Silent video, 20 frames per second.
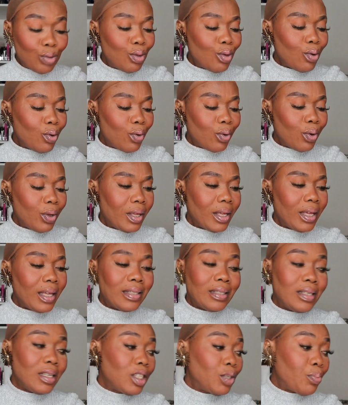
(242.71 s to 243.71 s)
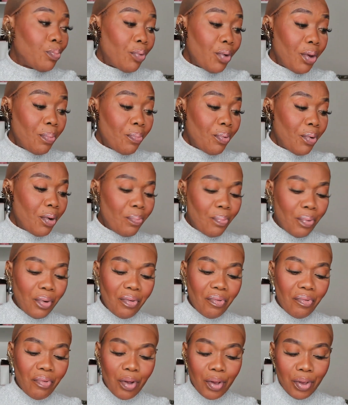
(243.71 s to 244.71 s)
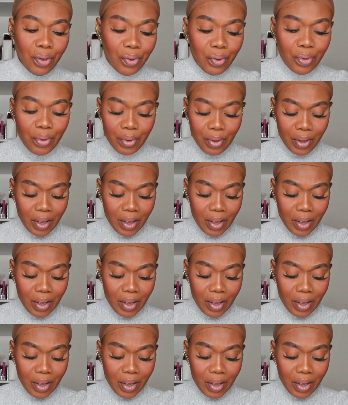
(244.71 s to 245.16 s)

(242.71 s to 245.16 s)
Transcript: know. It is pre for you.